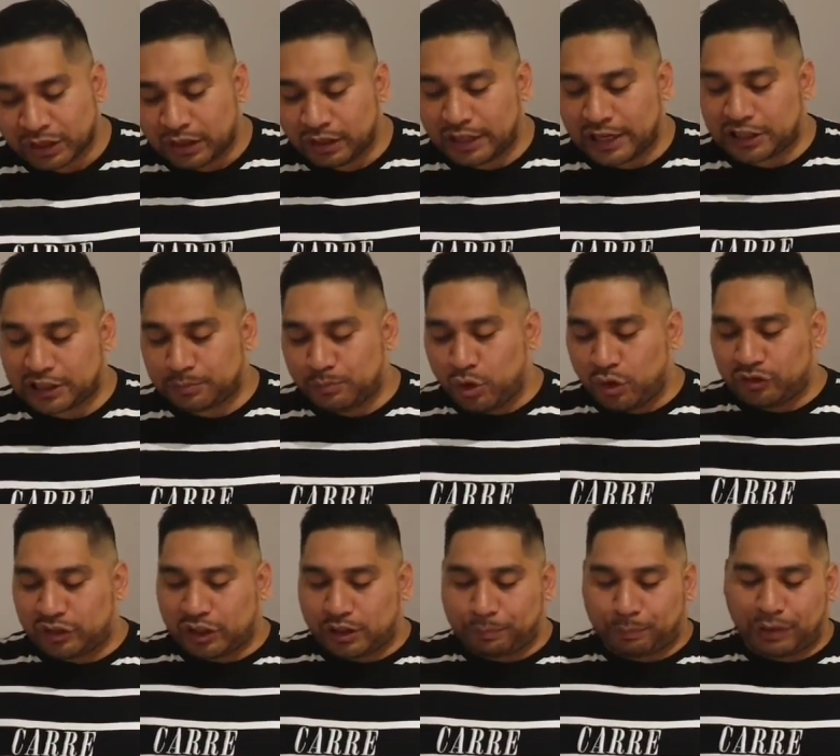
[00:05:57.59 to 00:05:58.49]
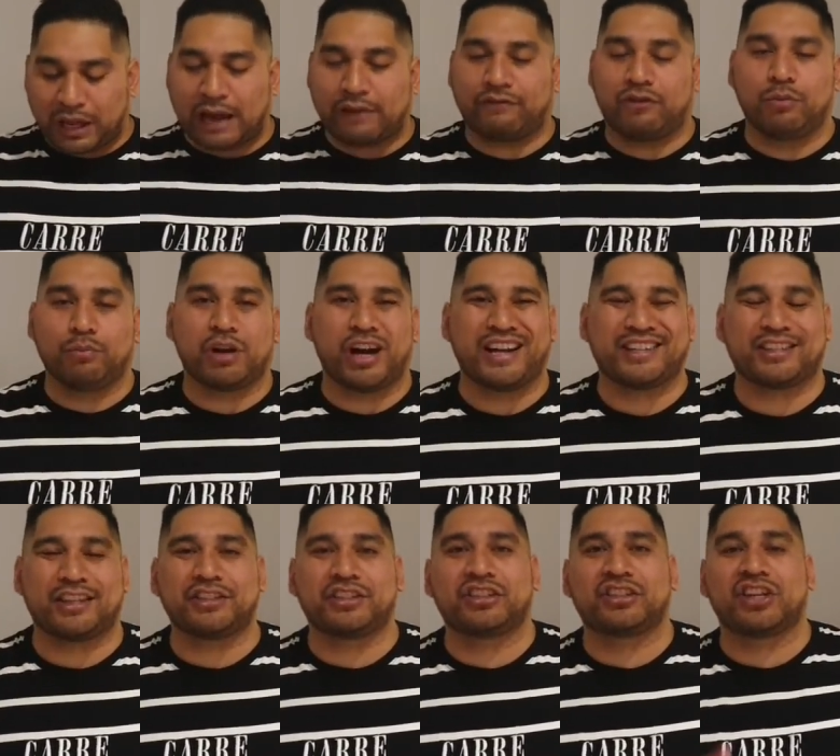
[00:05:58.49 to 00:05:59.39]
Let's move to the platform,
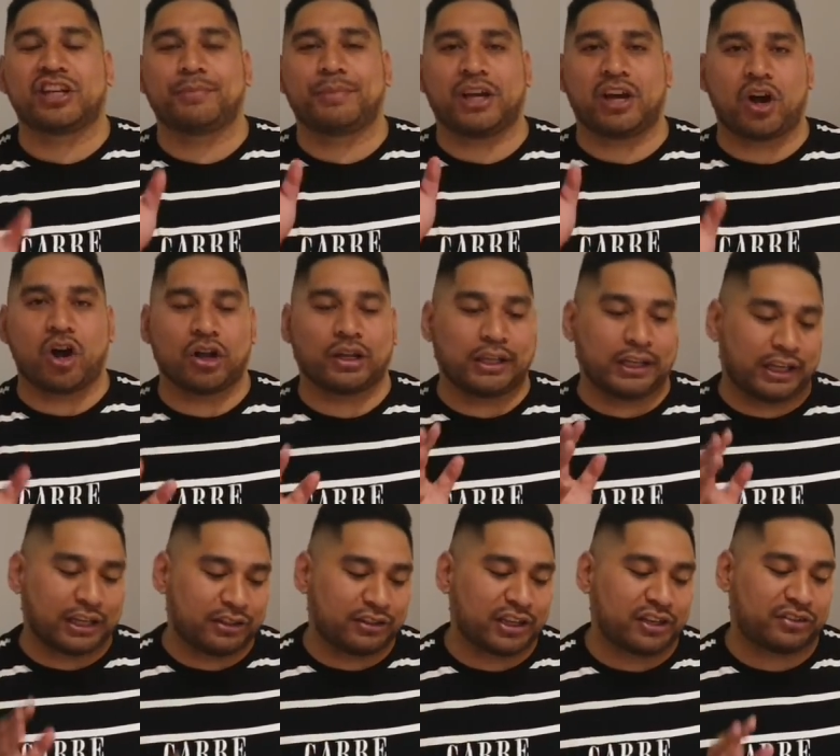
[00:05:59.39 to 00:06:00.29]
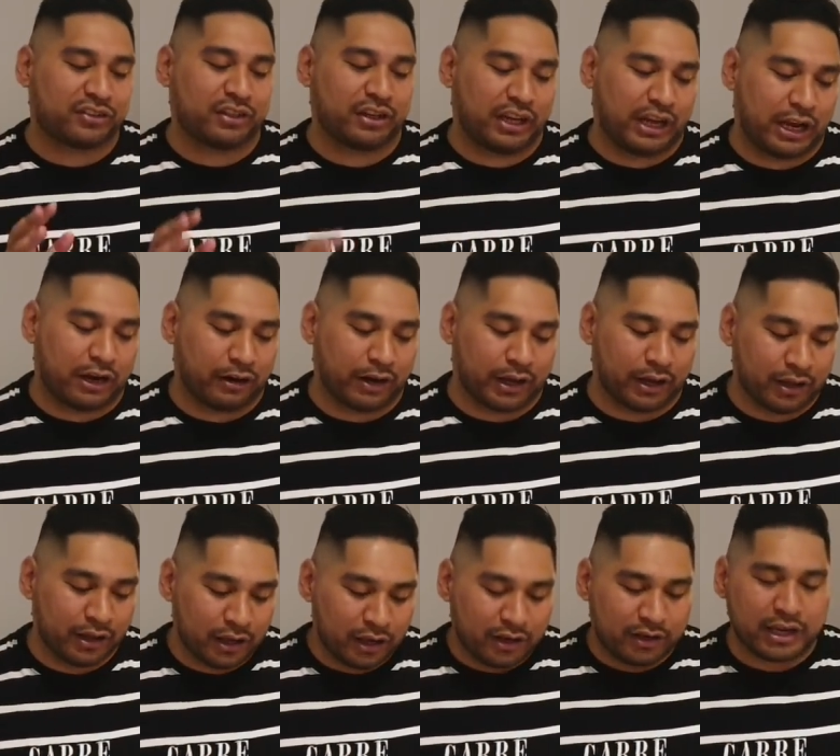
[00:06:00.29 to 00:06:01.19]
guys. This is going to be a hotly contested area.
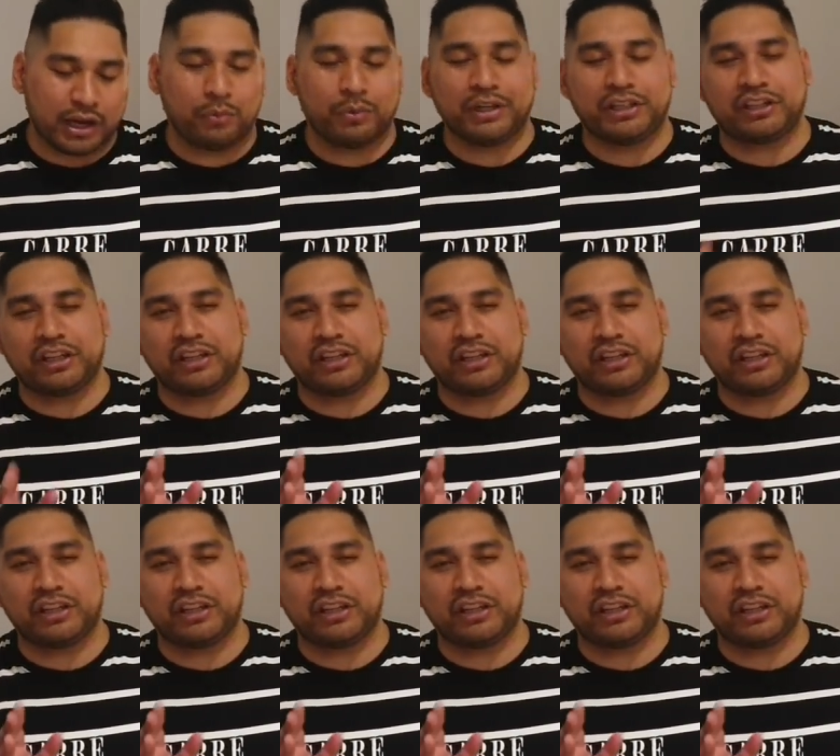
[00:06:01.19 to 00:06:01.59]
Now, we